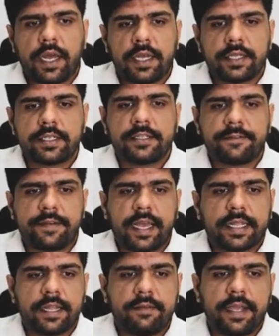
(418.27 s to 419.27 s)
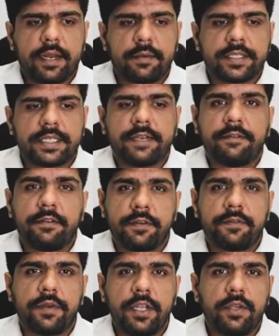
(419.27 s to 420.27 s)
us is the fact that we had about
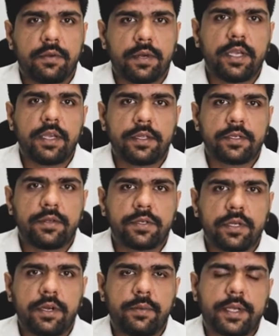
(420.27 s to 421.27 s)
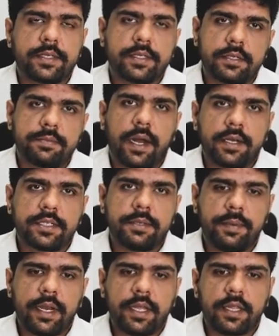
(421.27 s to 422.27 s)
750 unique institutional investors
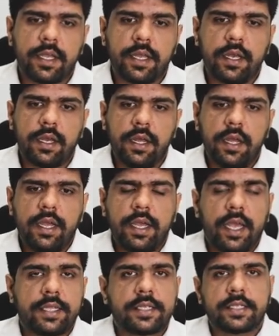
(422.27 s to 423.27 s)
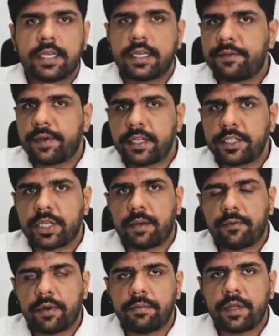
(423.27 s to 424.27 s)
participating in the year. It's a significant
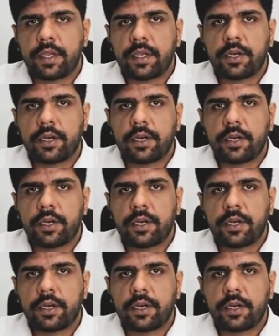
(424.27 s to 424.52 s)
jump from the year